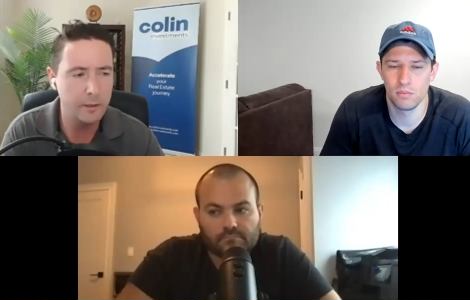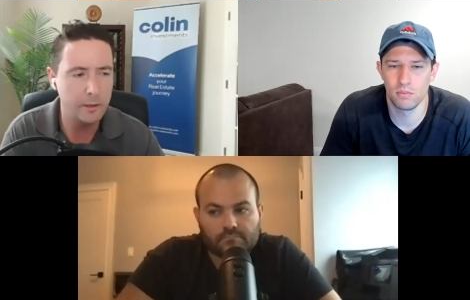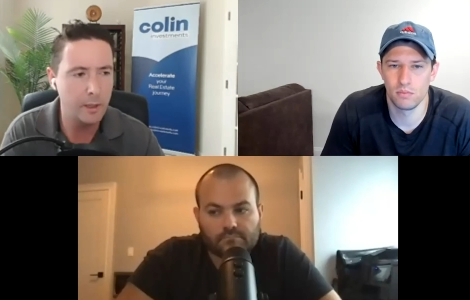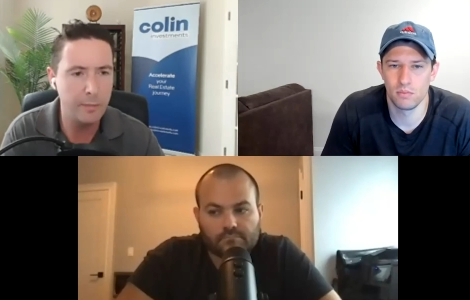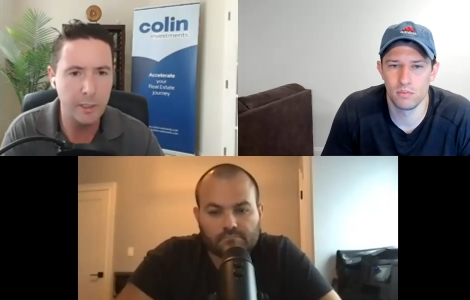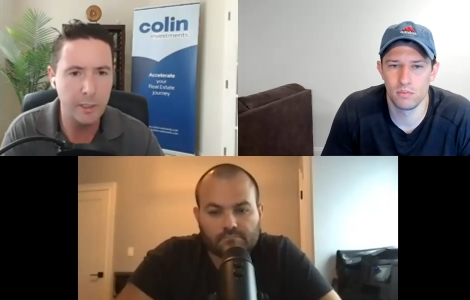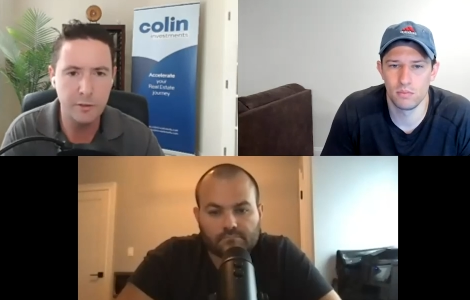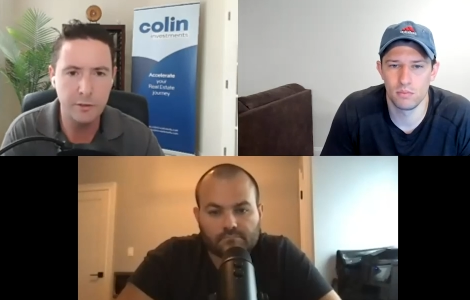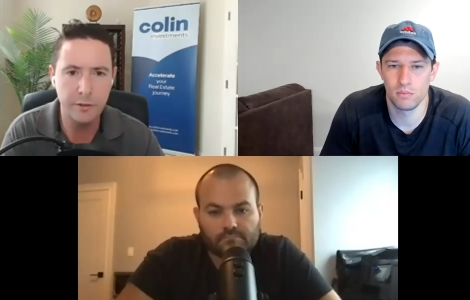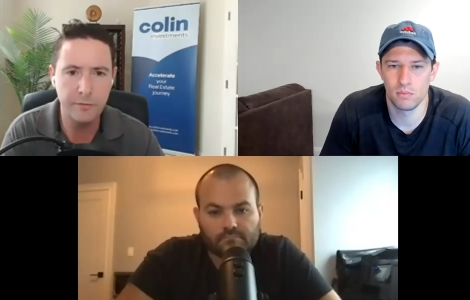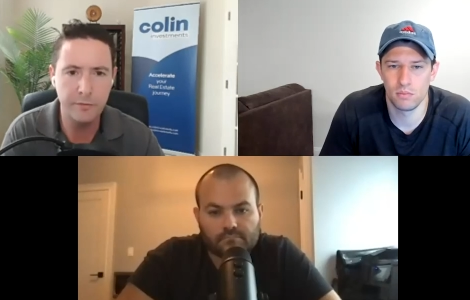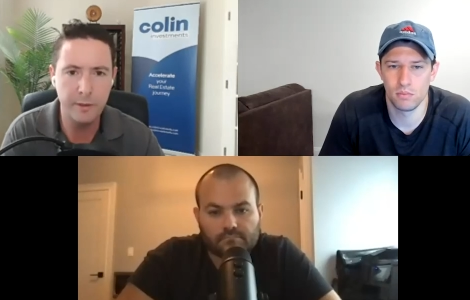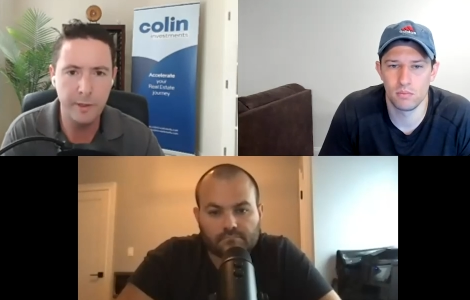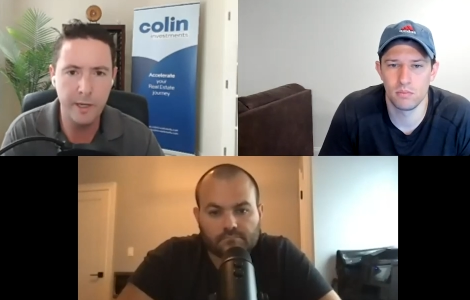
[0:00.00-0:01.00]
Speaker 1: about stuff that
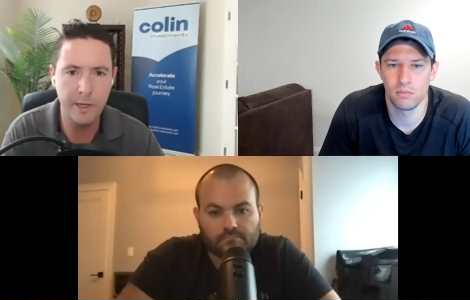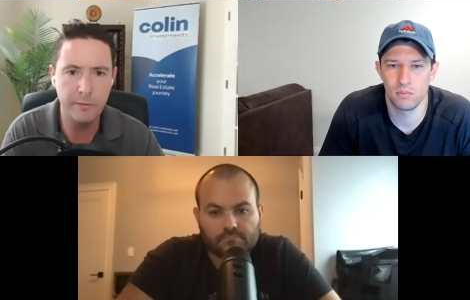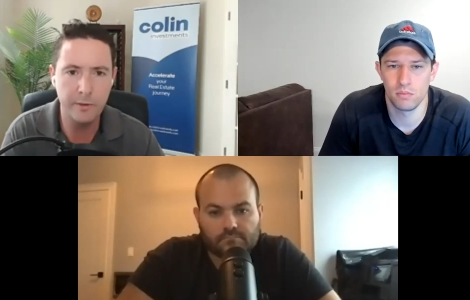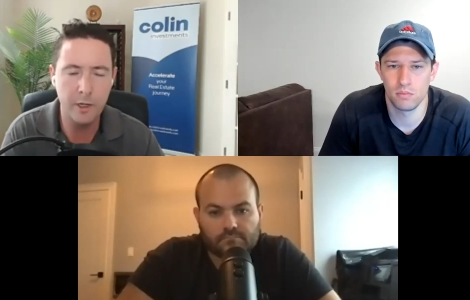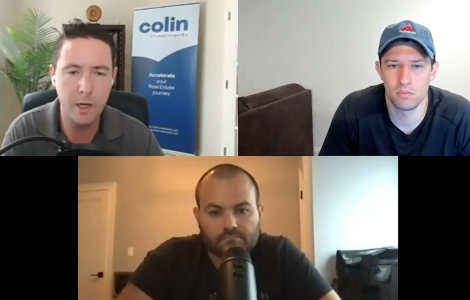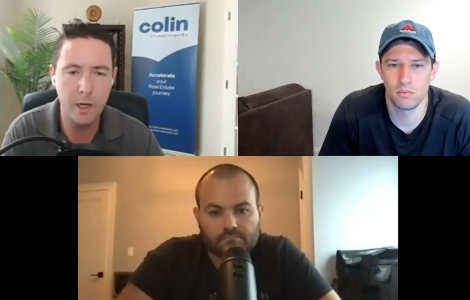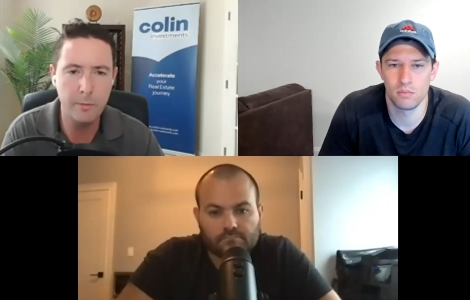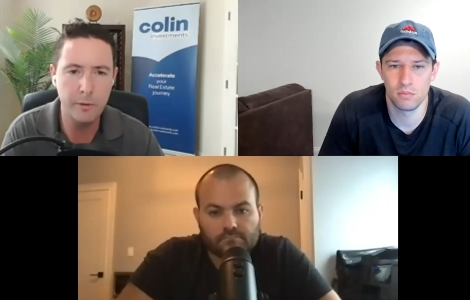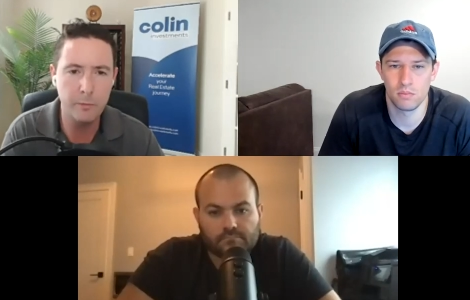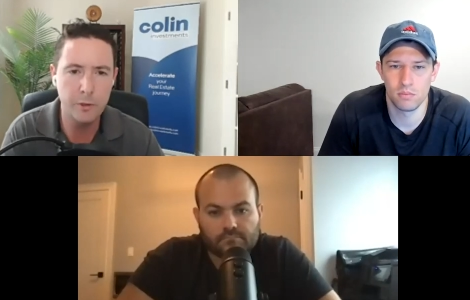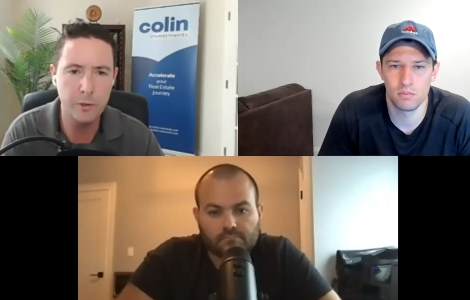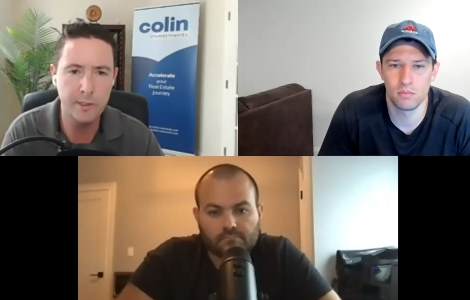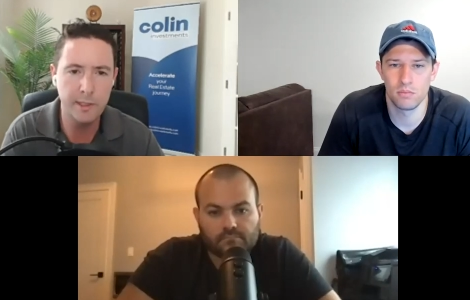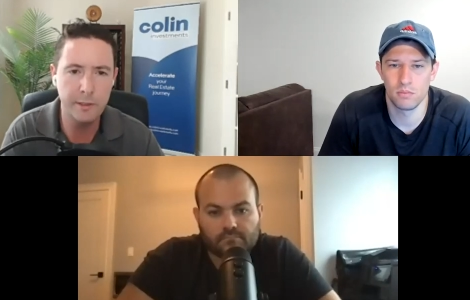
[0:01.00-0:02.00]
we have in common. We're still
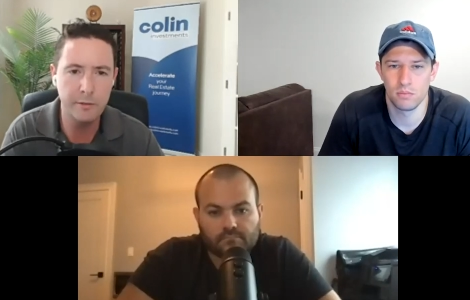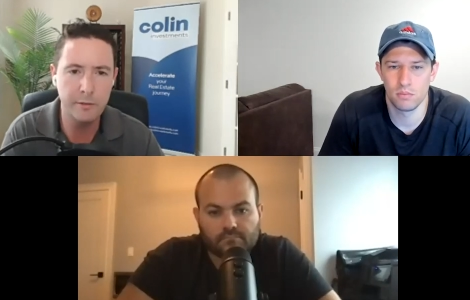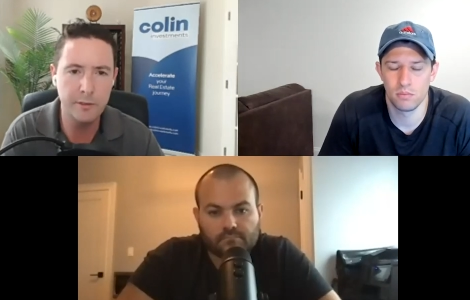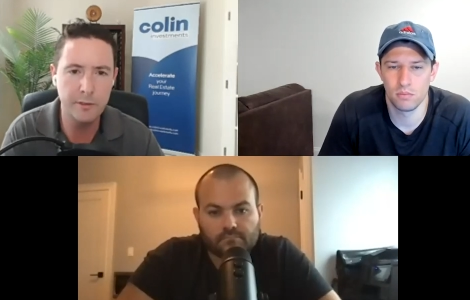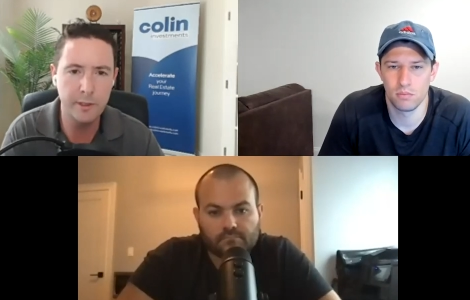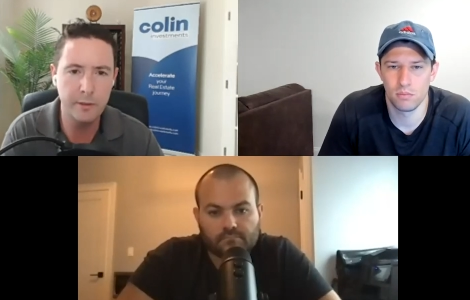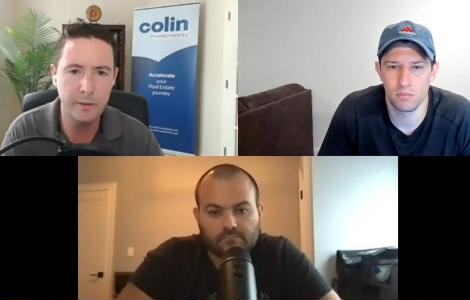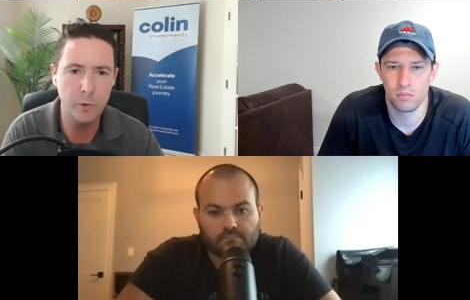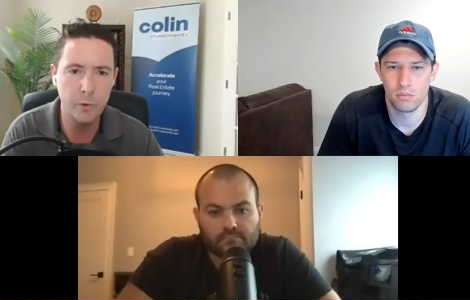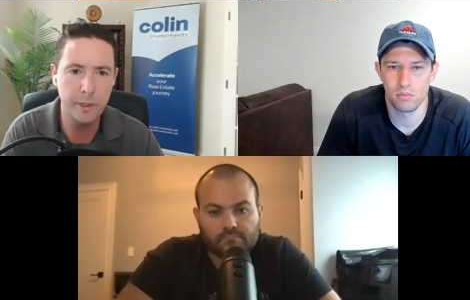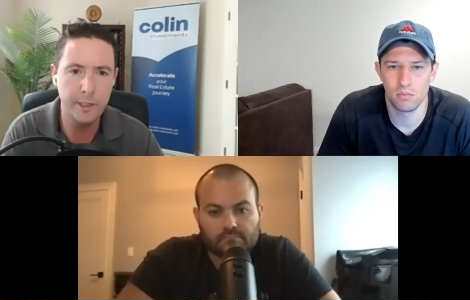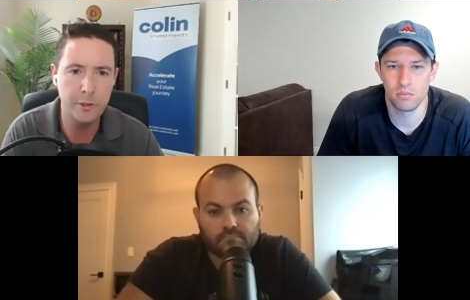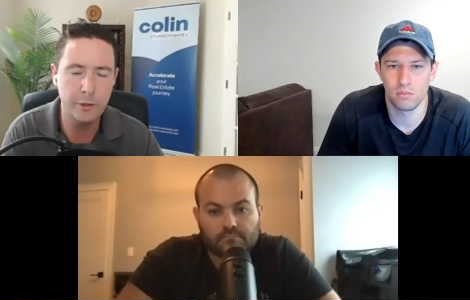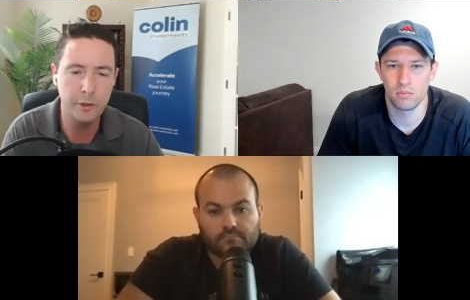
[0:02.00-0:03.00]
interested in what each
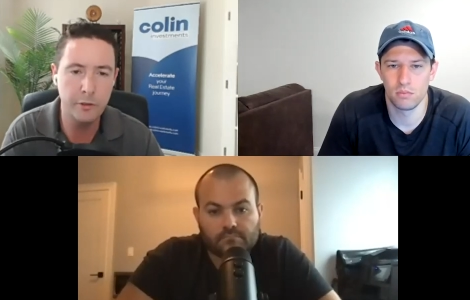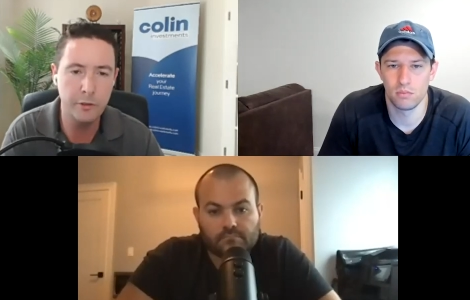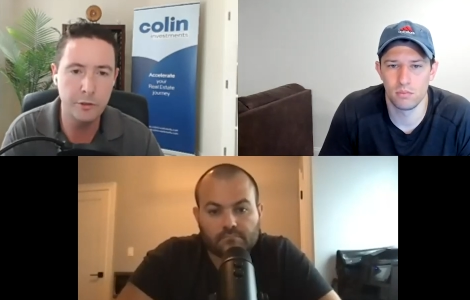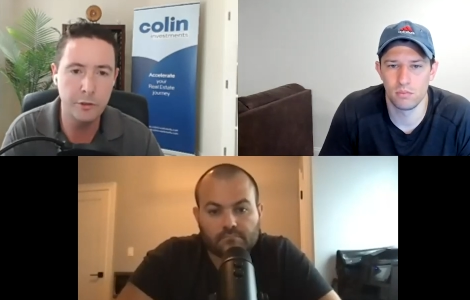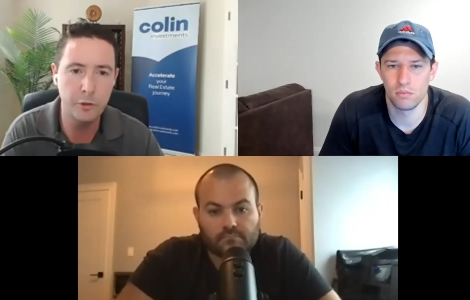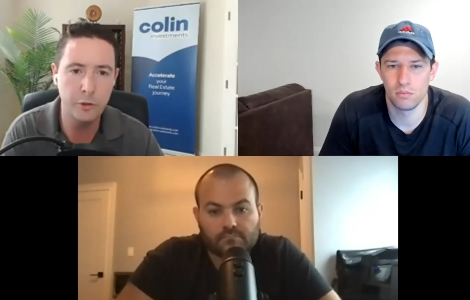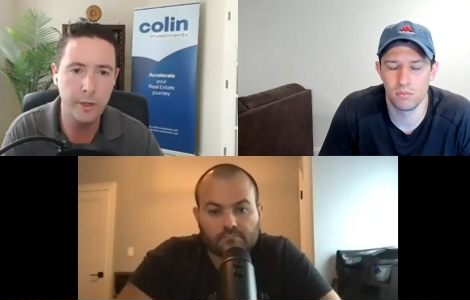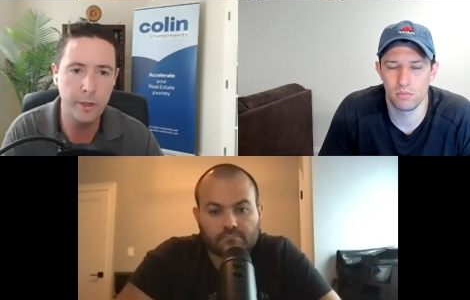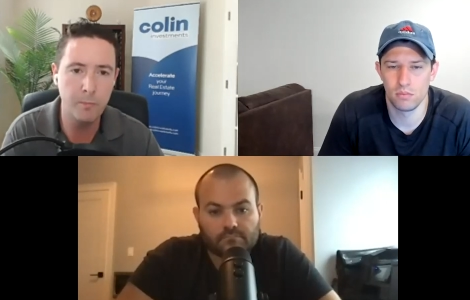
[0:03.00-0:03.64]
other's doing.